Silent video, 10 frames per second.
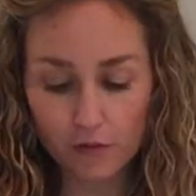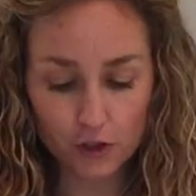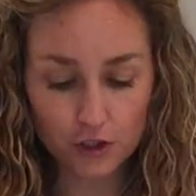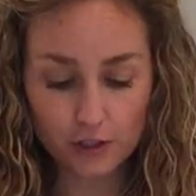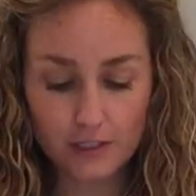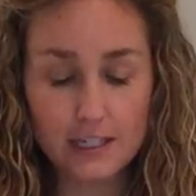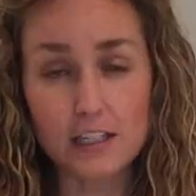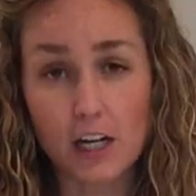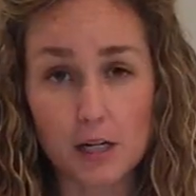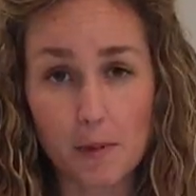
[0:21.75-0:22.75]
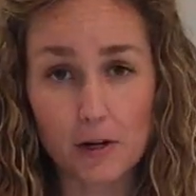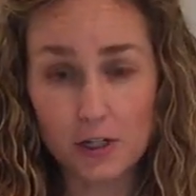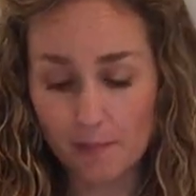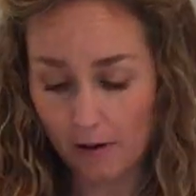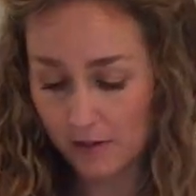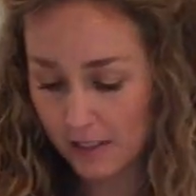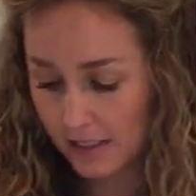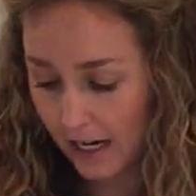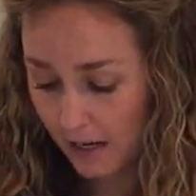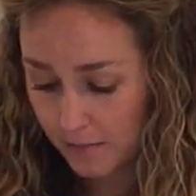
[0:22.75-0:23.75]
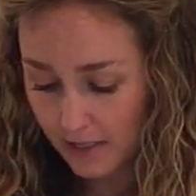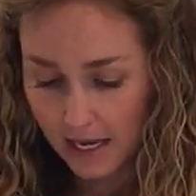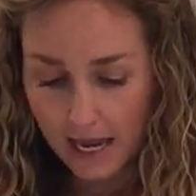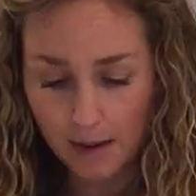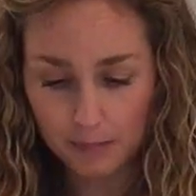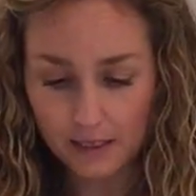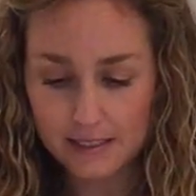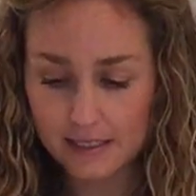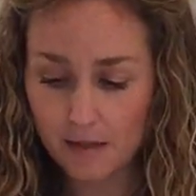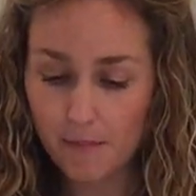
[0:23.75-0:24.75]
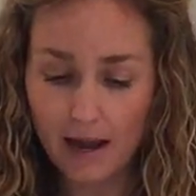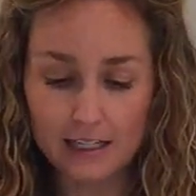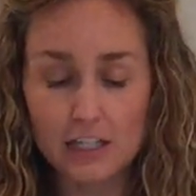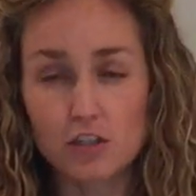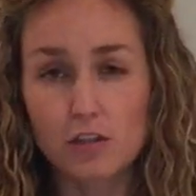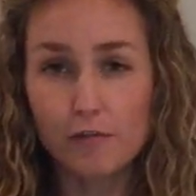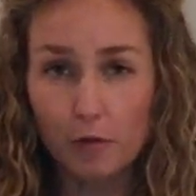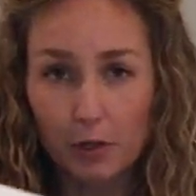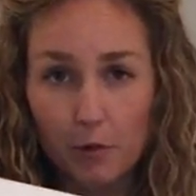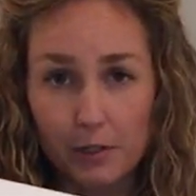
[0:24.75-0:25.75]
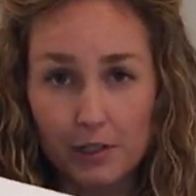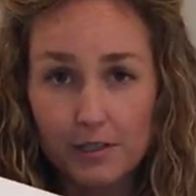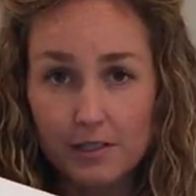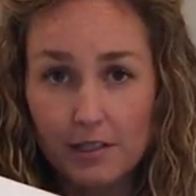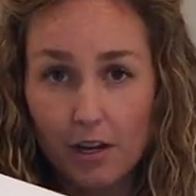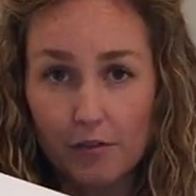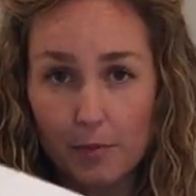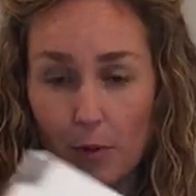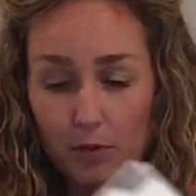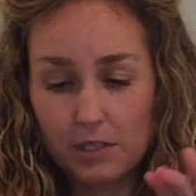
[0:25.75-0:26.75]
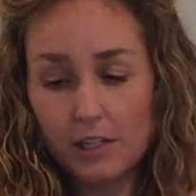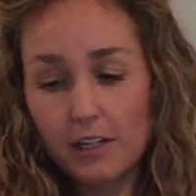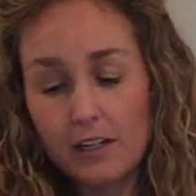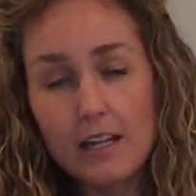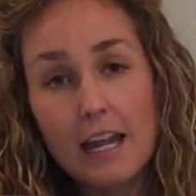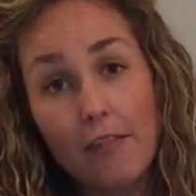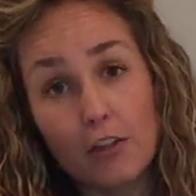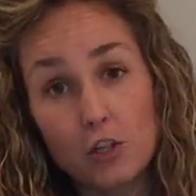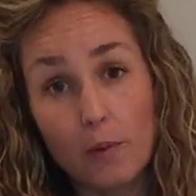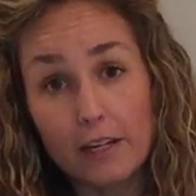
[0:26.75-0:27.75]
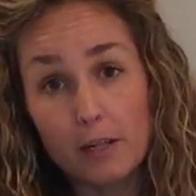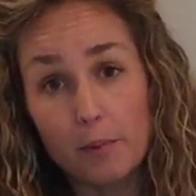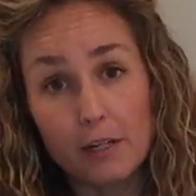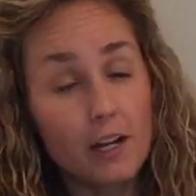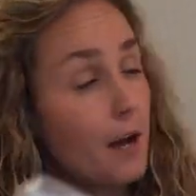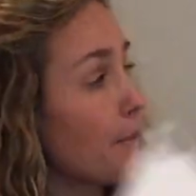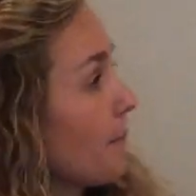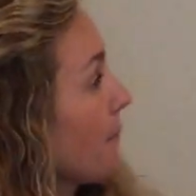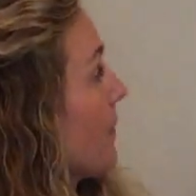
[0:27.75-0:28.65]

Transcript: First, you're going to need to cut apart your mounting tabs and place them on each of the four corners of your poster, and then you're ready to put it up.